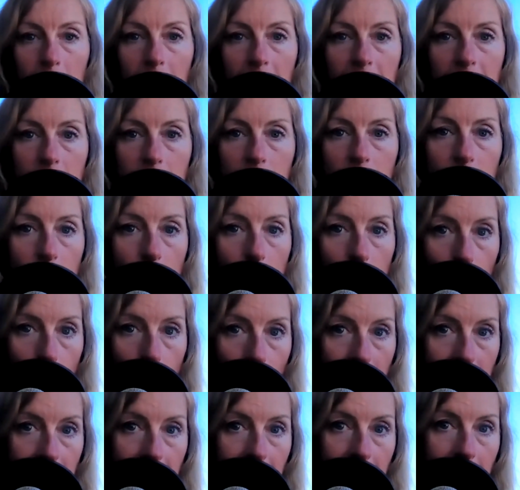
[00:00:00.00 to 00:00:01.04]
S Fuels
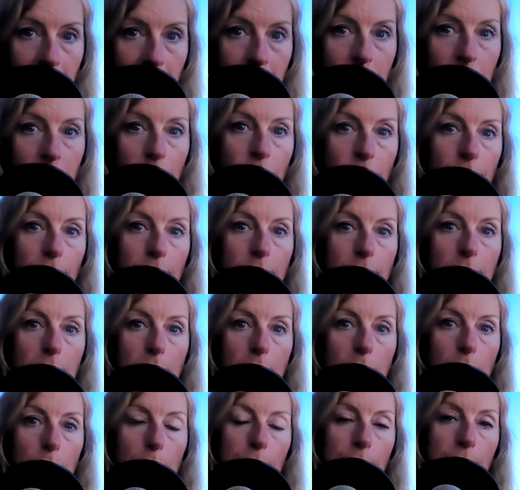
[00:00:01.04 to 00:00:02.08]
Train for the
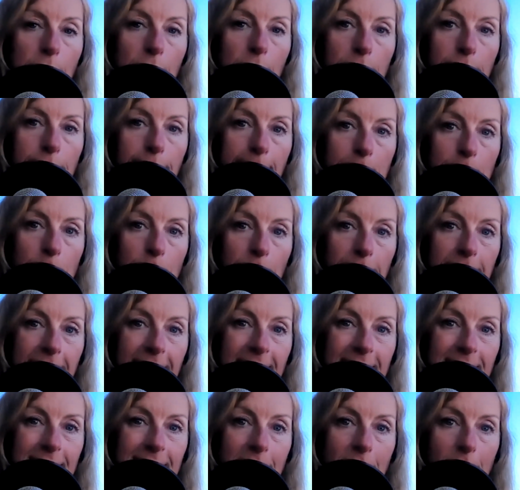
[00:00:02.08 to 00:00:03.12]
lower heart rate
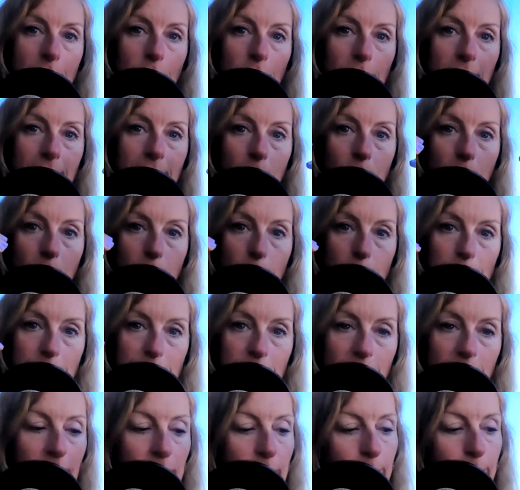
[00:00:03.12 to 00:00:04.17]
workouts. And look at what we've
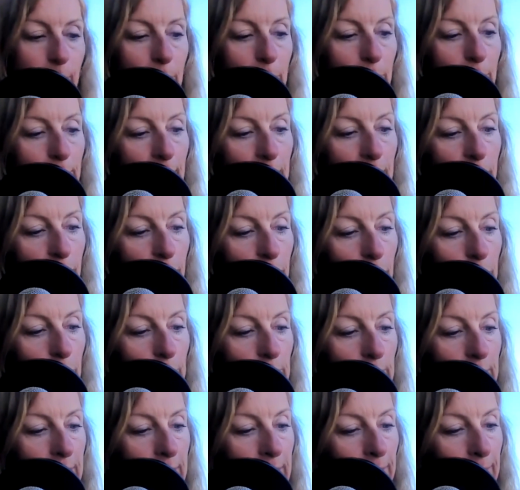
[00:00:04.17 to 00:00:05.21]
talked about with S
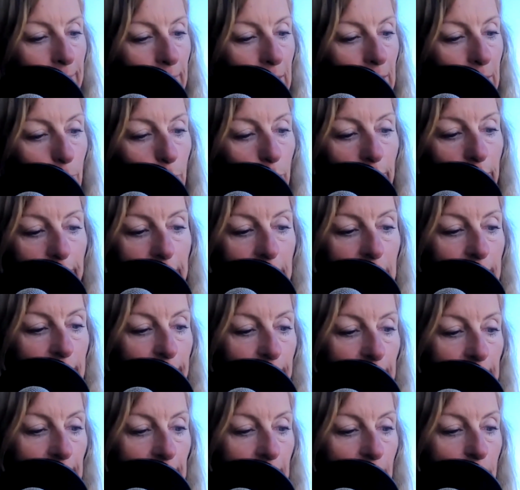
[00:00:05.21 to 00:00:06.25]
Fuels in previous
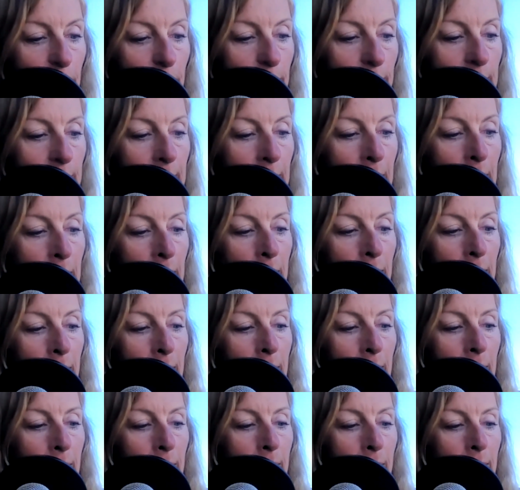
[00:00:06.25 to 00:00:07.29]
videos
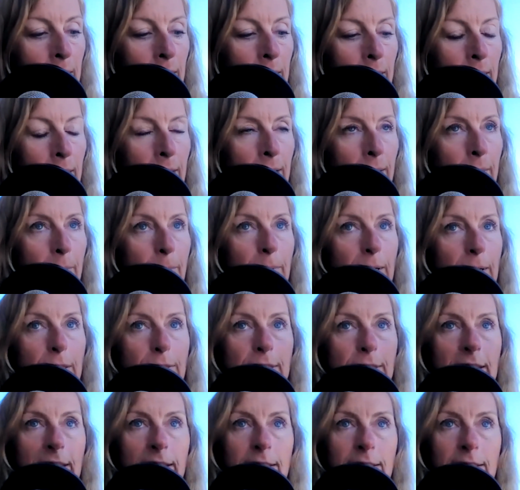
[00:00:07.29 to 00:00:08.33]
but I
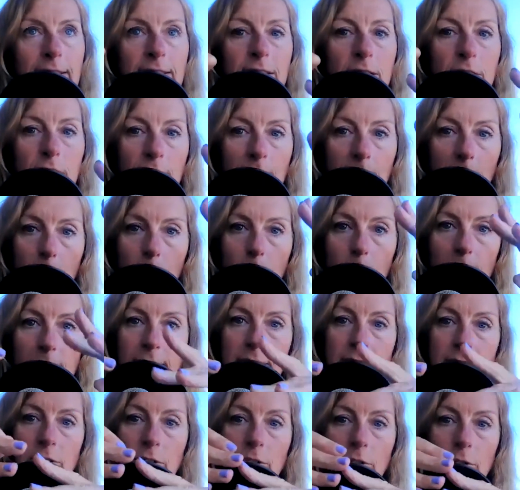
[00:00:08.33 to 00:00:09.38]
think you need to look at what
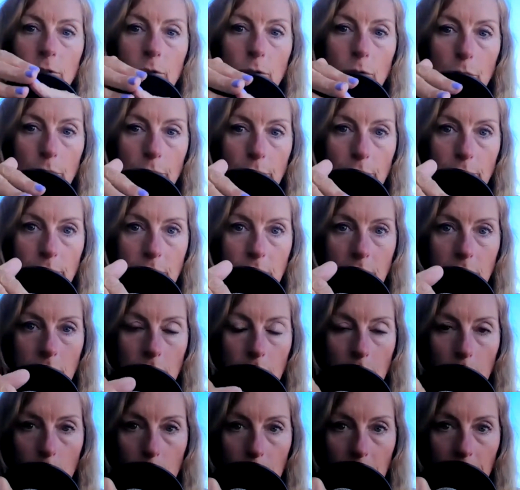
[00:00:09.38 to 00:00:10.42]
is your goal to
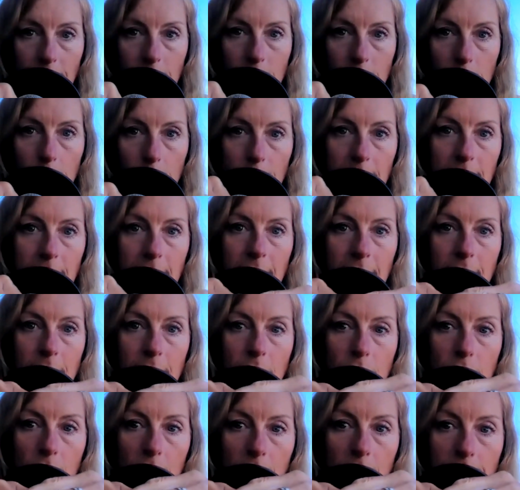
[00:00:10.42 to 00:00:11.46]
do if you're doing
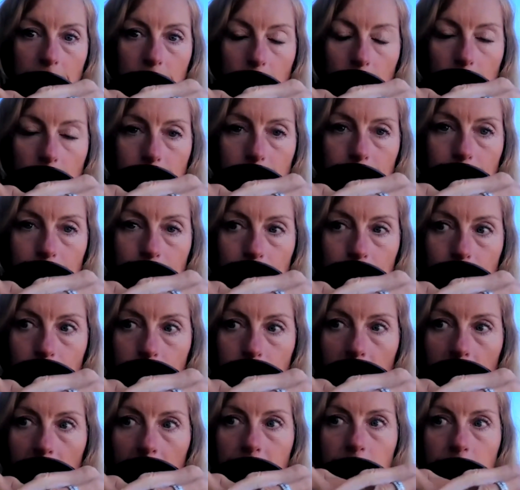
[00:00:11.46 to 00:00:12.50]
keto carnivore,
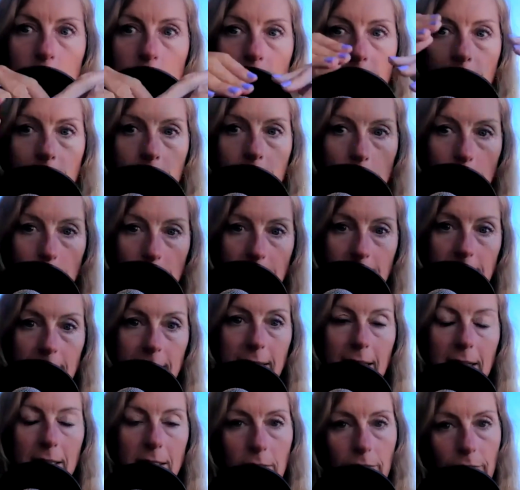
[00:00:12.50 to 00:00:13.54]
if you're doing
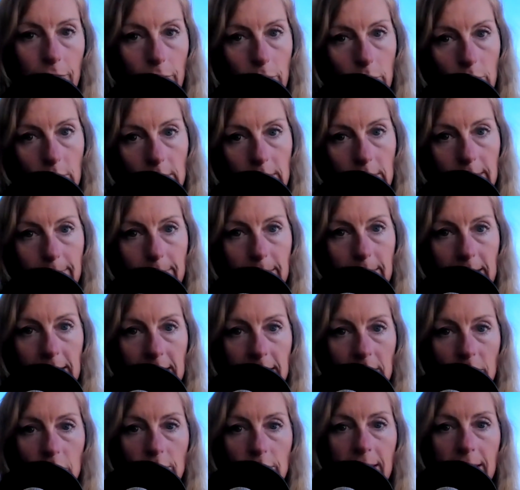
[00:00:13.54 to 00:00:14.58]
this as a food
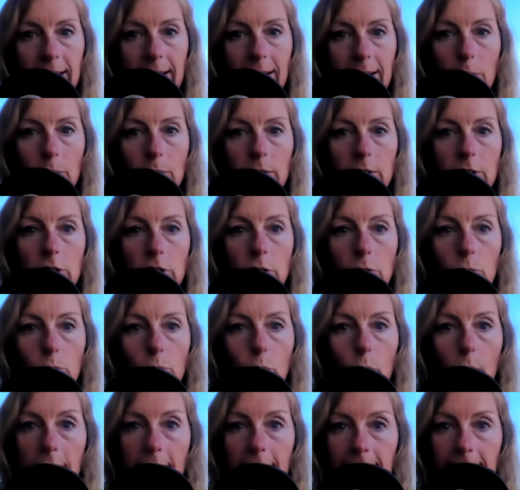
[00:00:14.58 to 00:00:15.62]
elimination diet, what's your
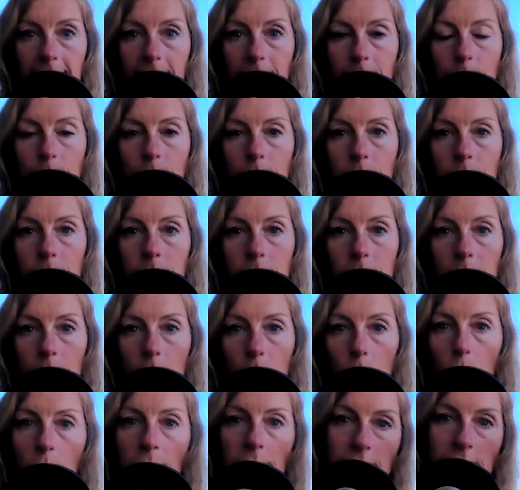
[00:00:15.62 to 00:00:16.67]
why?
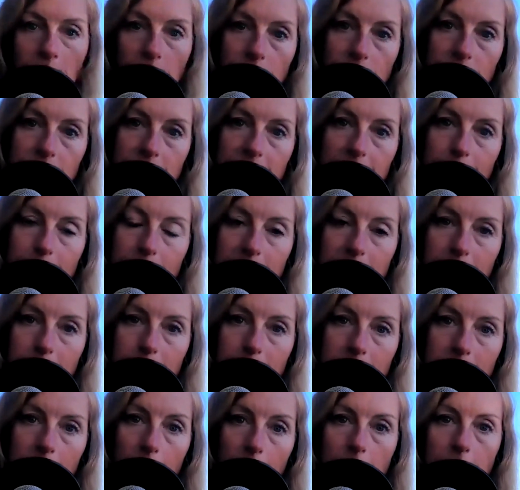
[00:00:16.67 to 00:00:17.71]
What are your
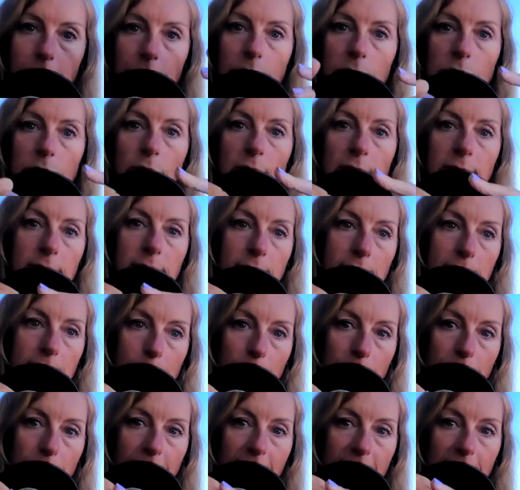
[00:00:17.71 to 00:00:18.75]
symptoms? Are you struggling
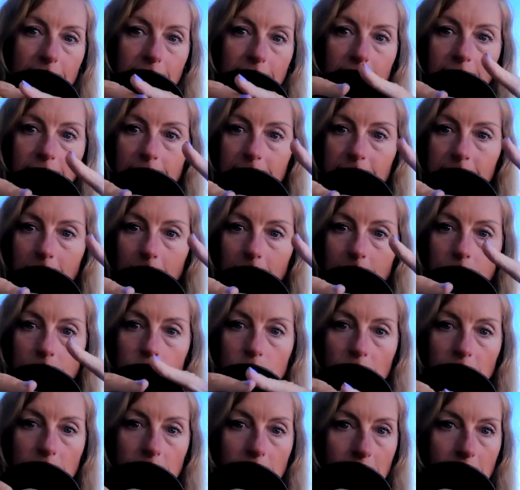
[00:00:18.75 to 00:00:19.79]
with fat loss? Are you
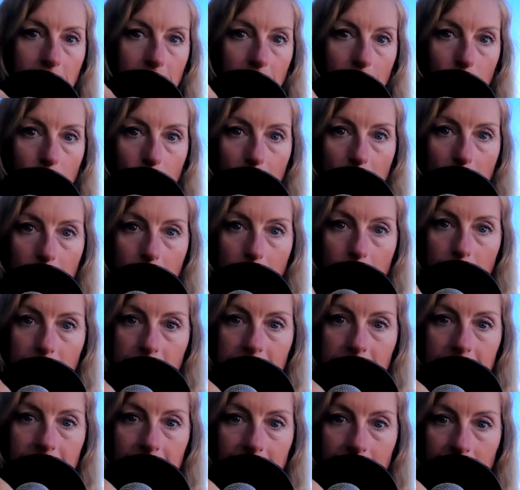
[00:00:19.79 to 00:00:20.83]
struggling with
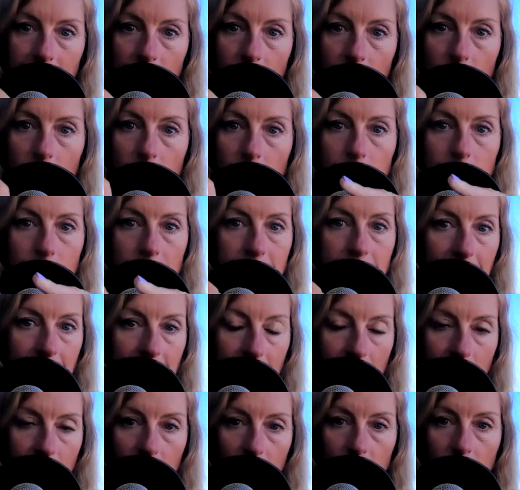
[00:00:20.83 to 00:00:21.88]
skin issues,
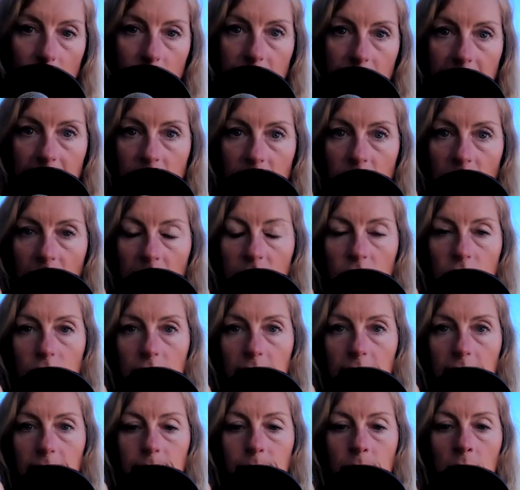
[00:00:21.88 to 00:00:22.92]
gut issues,
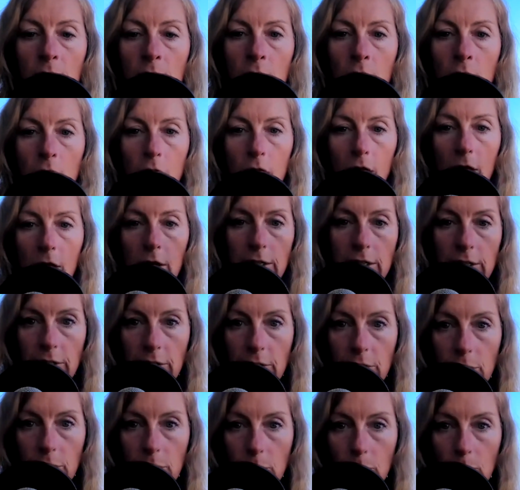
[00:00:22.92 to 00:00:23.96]
digestion? Are
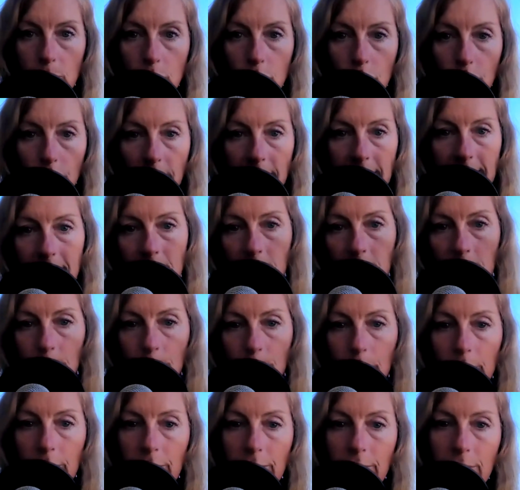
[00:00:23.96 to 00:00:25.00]
you trying to
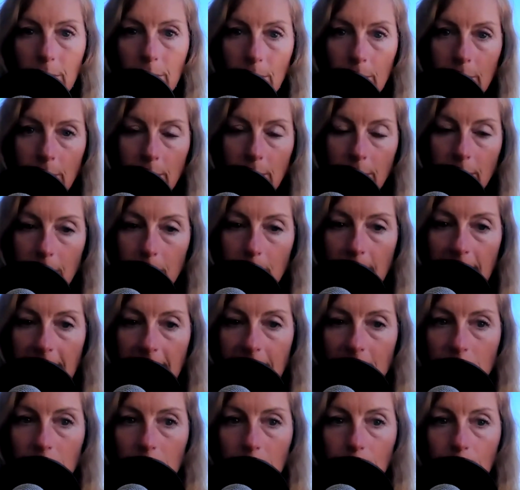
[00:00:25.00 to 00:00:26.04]
improve the, the
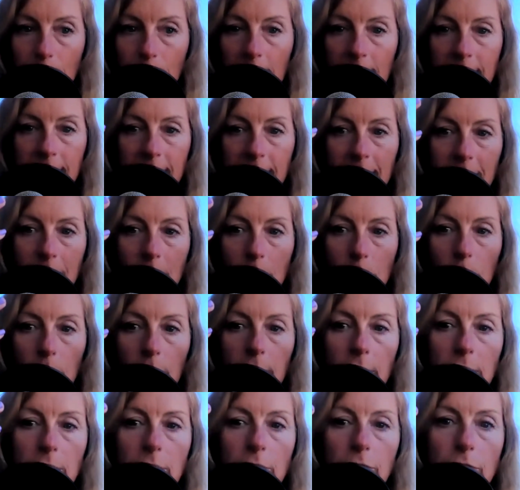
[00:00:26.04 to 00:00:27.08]
aging process and
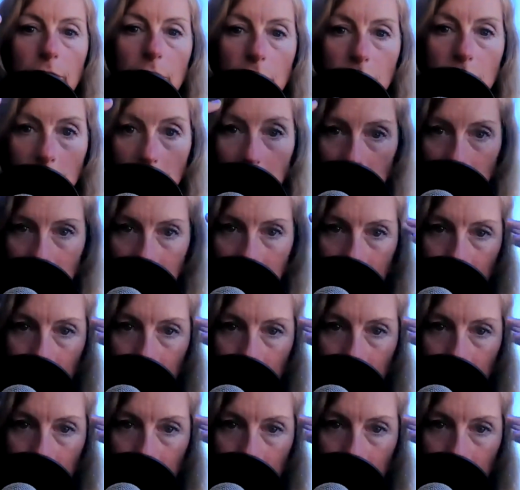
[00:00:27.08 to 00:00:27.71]
work on your future years?